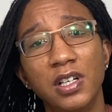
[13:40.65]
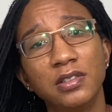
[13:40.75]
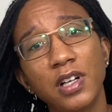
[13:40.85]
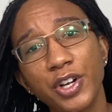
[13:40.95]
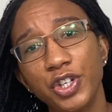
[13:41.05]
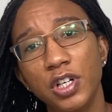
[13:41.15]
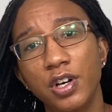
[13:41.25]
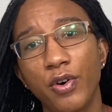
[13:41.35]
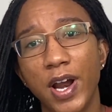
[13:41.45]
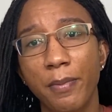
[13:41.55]
such an
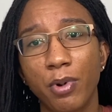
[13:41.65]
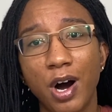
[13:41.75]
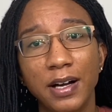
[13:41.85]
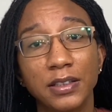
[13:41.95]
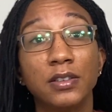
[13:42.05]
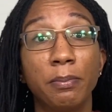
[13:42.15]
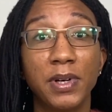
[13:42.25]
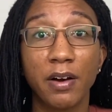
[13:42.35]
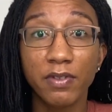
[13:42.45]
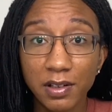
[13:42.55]
annoying process. I'm
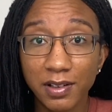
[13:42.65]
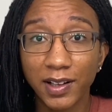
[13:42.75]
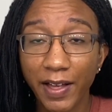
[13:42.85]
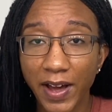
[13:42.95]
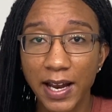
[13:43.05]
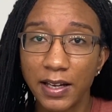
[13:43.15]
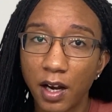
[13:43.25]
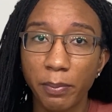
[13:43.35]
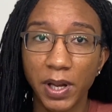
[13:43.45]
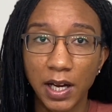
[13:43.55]
definitely glad that I did
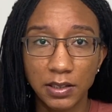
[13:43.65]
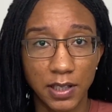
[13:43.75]
it because